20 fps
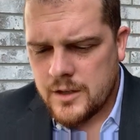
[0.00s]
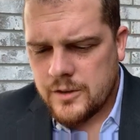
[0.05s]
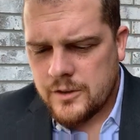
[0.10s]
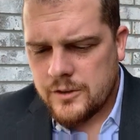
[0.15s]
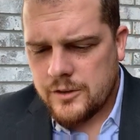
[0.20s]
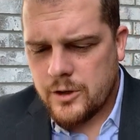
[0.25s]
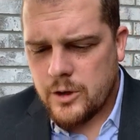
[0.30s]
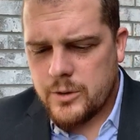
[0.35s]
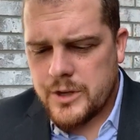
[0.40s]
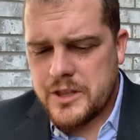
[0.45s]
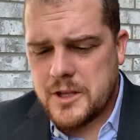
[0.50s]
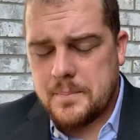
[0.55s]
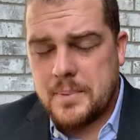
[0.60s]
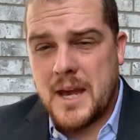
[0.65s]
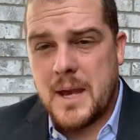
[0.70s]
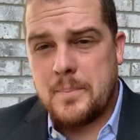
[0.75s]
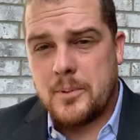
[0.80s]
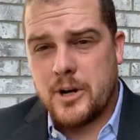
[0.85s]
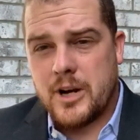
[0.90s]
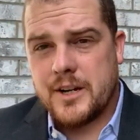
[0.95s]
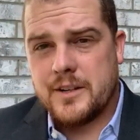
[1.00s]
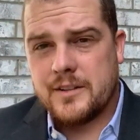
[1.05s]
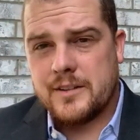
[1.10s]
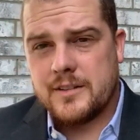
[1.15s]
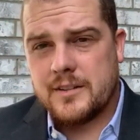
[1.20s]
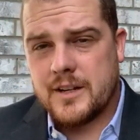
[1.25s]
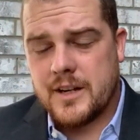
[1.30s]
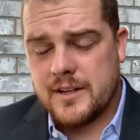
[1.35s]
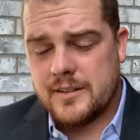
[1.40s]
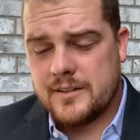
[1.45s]
So in the paper, I
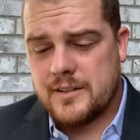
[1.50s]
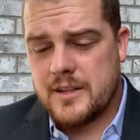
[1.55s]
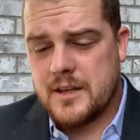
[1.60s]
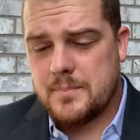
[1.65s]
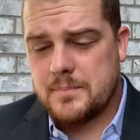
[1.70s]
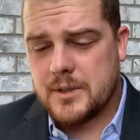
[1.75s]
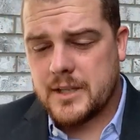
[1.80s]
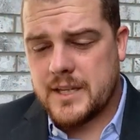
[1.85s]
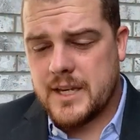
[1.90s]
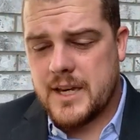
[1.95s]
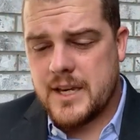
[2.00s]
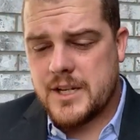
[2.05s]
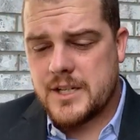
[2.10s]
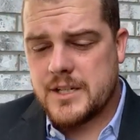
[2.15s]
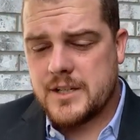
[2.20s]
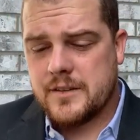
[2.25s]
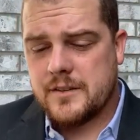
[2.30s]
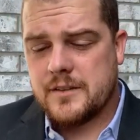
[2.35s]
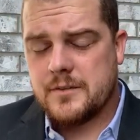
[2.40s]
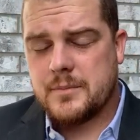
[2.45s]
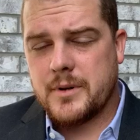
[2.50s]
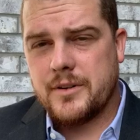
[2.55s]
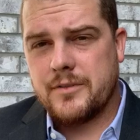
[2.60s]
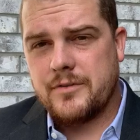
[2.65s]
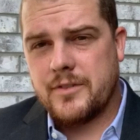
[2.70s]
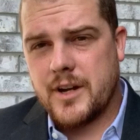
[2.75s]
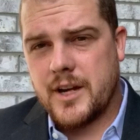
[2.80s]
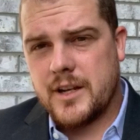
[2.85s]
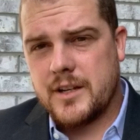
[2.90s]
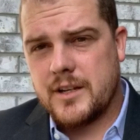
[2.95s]
discuss the implications of my
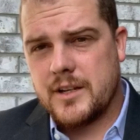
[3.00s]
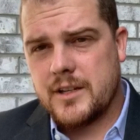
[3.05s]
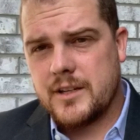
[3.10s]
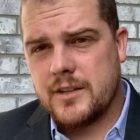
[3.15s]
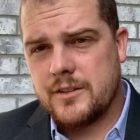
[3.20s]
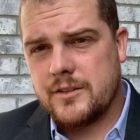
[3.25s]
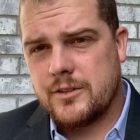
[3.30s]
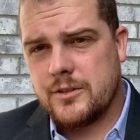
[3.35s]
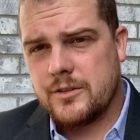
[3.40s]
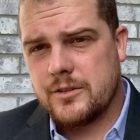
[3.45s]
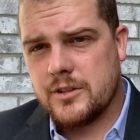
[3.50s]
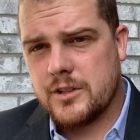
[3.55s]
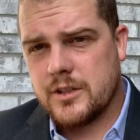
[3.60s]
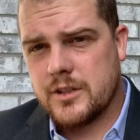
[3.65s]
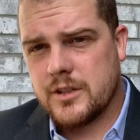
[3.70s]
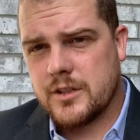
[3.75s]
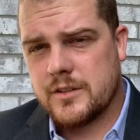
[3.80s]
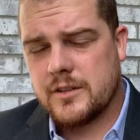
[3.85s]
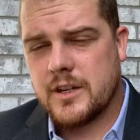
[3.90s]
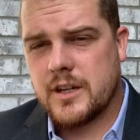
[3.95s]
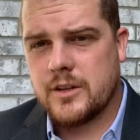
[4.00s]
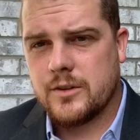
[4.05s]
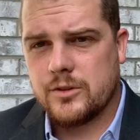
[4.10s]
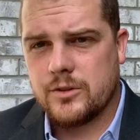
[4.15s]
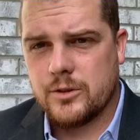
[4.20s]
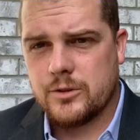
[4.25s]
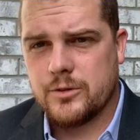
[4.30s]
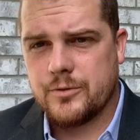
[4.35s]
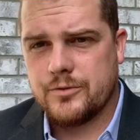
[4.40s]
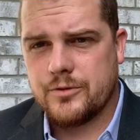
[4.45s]
findings using a
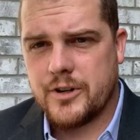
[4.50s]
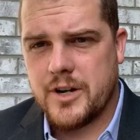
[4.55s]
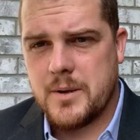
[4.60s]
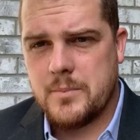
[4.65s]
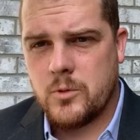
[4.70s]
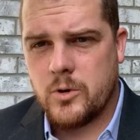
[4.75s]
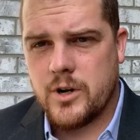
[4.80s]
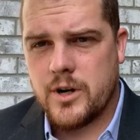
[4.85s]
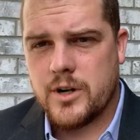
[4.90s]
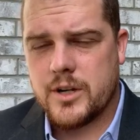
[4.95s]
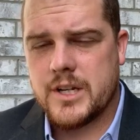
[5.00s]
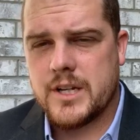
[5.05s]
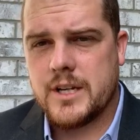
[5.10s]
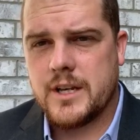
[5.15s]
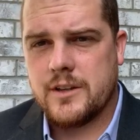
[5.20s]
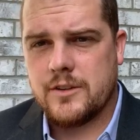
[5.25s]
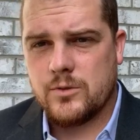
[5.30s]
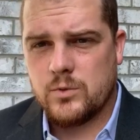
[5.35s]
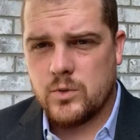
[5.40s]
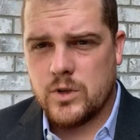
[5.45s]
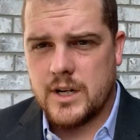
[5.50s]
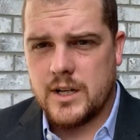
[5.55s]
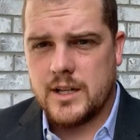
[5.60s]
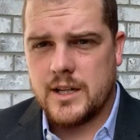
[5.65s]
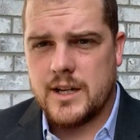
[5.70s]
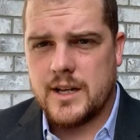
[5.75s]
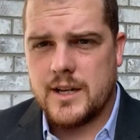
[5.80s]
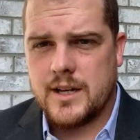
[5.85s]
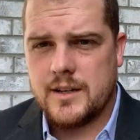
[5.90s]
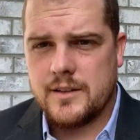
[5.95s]
psychosocial framework as well
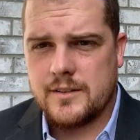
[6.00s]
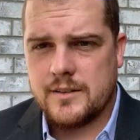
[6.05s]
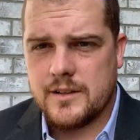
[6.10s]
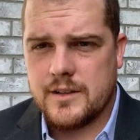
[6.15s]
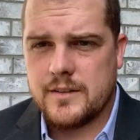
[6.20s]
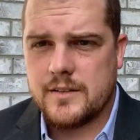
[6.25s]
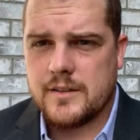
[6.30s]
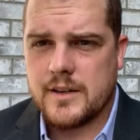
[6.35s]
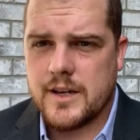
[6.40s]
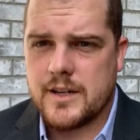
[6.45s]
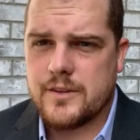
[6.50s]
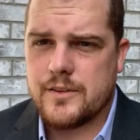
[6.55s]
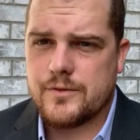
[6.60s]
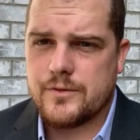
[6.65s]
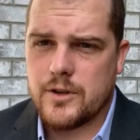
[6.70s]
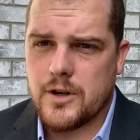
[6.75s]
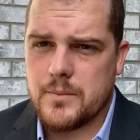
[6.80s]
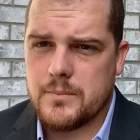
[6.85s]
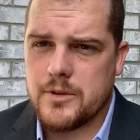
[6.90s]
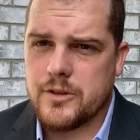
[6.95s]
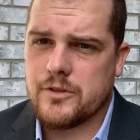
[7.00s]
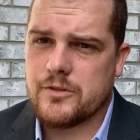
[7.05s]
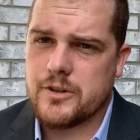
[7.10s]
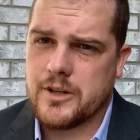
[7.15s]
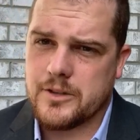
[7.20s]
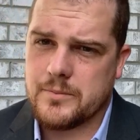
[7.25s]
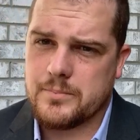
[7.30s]
as insights from the stress